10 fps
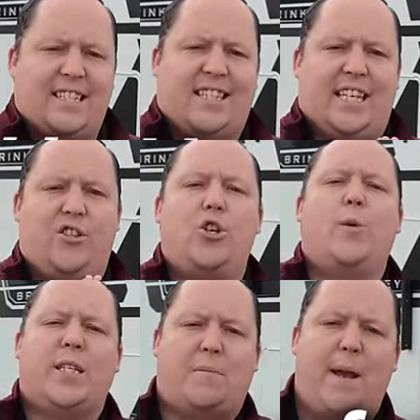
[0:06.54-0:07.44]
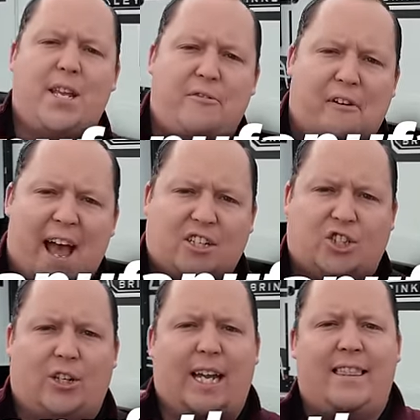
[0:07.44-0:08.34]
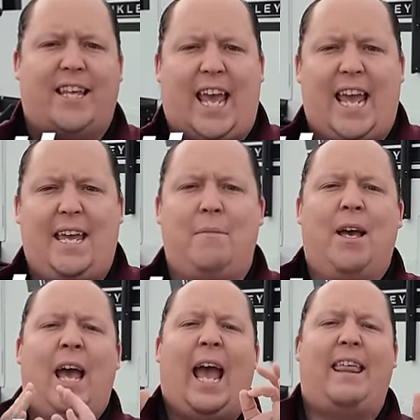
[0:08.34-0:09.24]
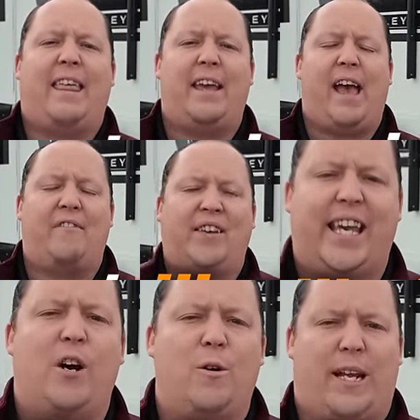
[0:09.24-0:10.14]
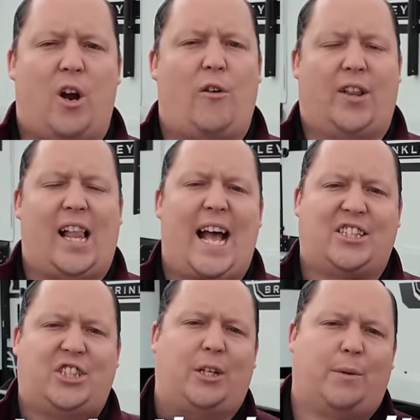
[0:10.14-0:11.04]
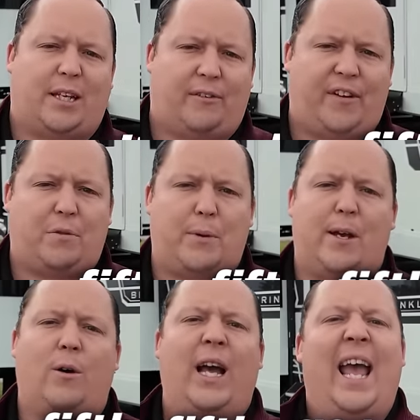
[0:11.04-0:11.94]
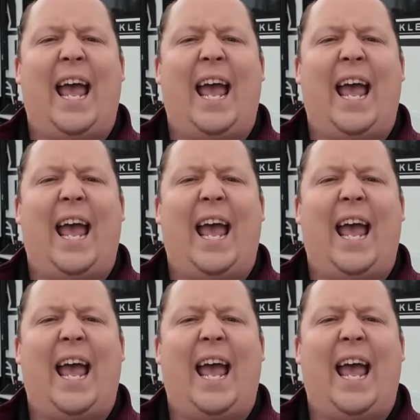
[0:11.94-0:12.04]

is the newest manufacturer in the game and they have killed it over the last year with their fifth wheel.